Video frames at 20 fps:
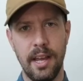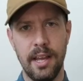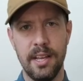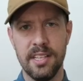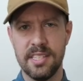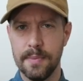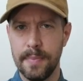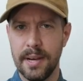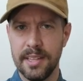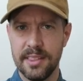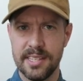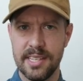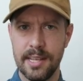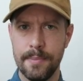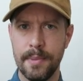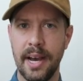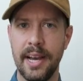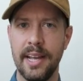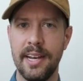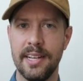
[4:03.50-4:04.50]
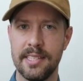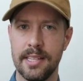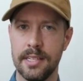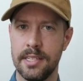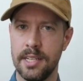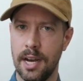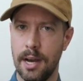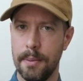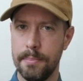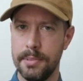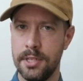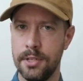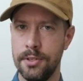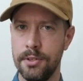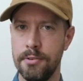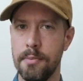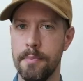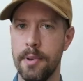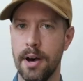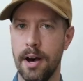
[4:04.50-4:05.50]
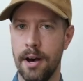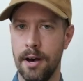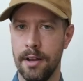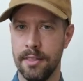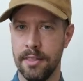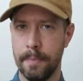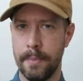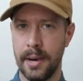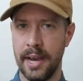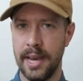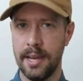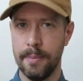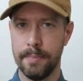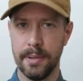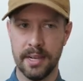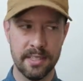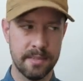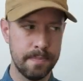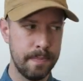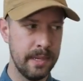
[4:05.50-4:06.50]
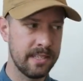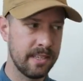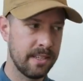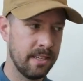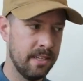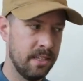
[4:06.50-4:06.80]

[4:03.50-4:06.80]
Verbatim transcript: It's about the same height as the top tube on the bike, but it's basically